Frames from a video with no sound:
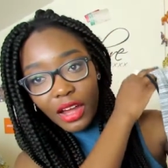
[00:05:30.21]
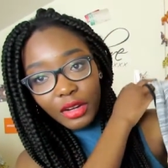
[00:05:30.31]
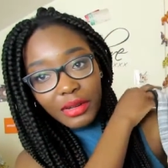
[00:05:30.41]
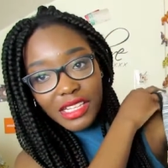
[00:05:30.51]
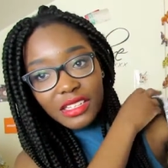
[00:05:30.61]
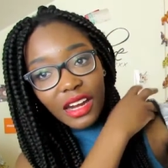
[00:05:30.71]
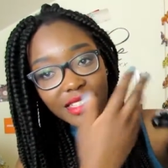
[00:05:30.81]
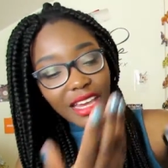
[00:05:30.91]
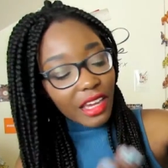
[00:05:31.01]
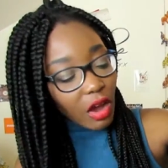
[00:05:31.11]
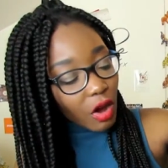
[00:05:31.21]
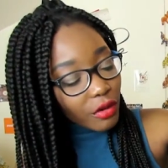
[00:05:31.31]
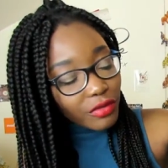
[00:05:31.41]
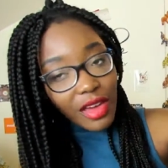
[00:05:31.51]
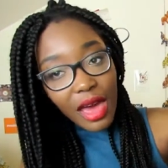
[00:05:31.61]
I don't need to like take it
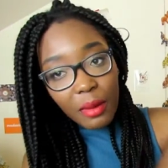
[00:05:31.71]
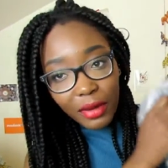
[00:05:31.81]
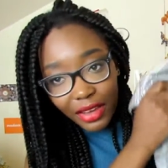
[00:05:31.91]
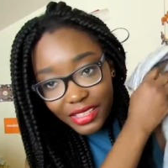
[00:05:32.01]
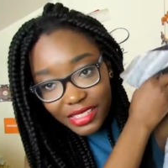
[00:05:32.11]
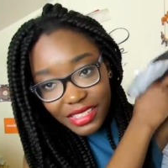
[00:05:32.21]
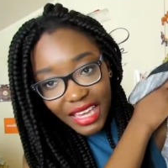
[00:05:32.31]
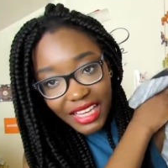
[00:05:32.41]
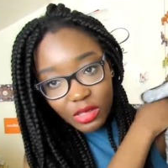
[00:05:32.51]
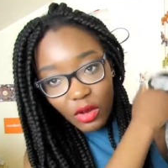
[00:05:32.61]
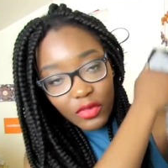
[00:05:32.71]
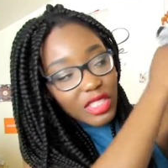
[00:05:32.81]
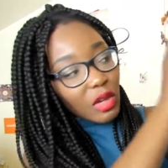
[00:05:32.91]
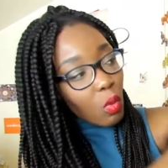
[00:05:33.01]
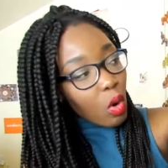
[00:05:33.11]
off because it's
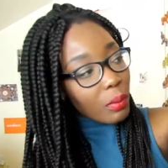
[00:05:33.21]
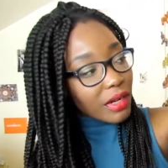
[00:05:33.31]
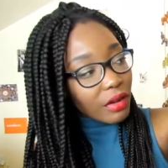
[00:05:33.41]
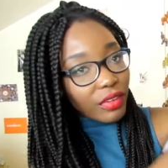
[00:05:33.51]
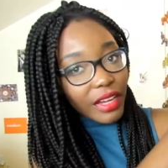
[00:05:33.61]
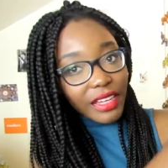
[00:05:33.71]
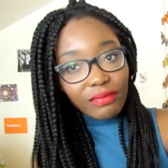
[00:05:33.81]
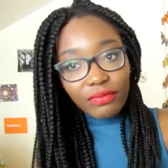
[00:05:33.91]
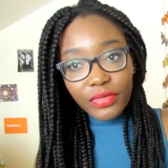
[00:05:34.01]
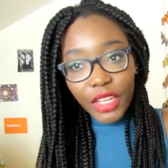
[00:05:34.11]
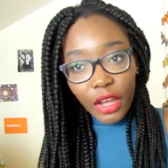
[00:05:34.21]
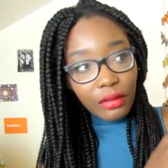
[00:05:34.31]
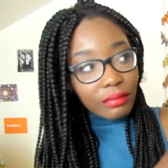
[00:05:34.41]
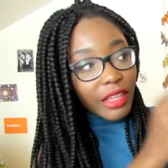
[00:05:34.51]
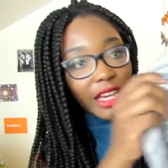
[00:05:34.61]
obviously warm enough, like, you
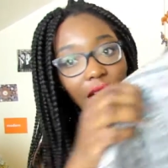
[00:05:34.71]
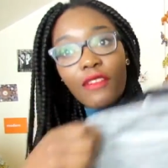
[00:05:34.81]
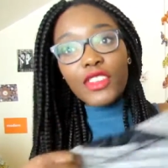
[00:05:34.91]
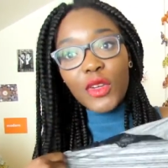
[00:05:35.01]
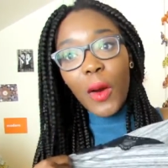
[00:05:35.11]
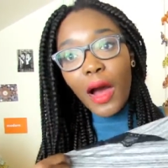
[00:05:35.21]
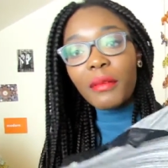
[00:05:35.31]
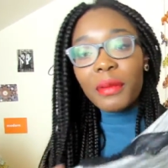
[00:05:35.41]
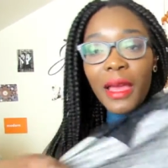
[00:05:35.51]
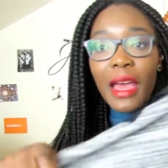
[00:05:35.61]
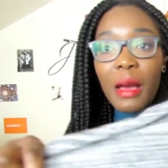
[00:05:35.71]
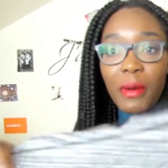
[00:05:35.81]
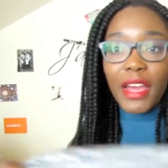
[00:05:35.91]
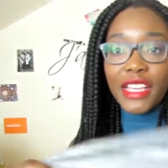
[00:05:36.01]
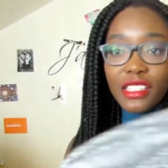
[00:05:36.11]
know, it covers you up,
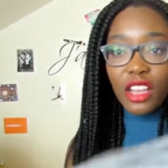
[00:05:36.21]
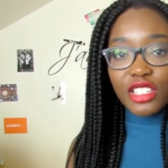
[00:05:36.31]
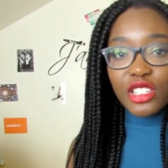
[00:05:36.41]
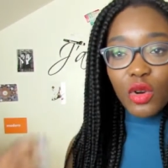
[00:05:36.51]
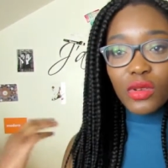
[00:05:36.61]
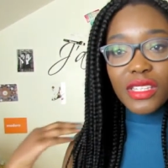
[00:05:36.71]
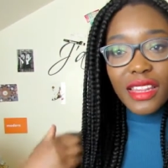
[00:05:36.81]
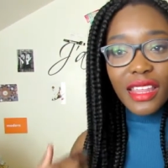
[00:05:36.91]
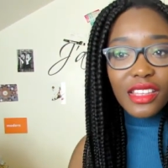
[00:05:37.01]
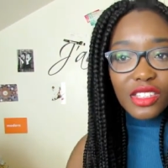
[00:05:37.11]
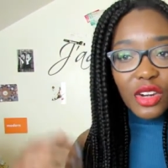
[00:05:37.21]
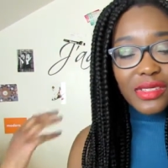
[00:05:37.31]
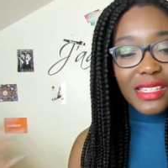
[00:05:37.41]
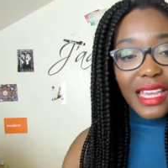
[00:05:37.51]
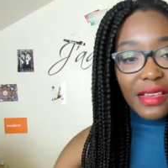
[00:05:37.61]
but it's like shorts and then there's no
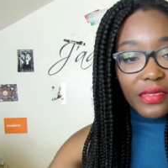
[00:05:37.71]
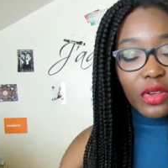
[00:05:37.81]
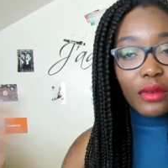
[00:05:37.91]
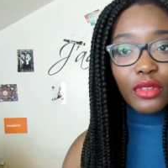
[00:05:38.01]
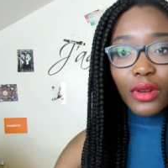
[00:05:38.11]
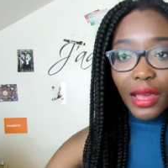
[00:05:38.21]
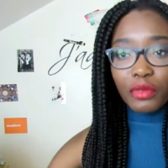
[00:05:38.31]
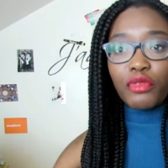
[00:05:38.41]
sleeves, so I feel like